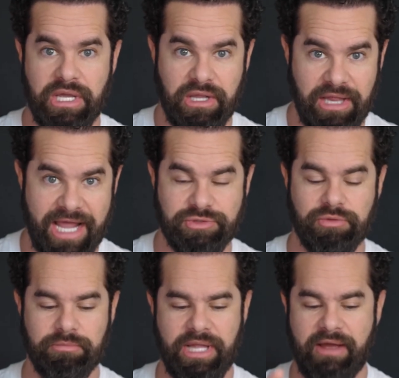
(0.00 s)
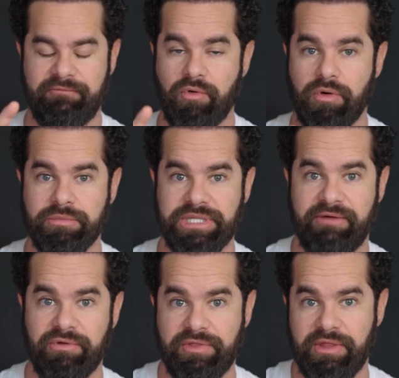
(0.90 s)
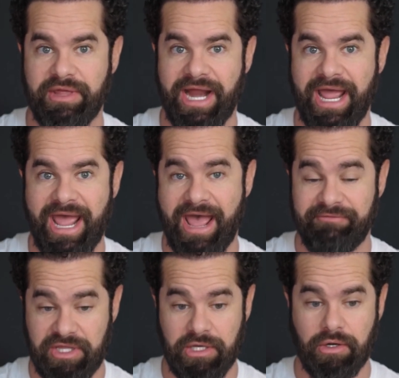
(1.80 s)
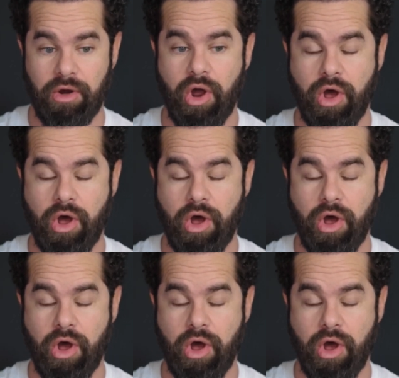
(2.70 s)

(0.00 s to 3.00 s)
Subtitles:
classroom platforms, everything that I have here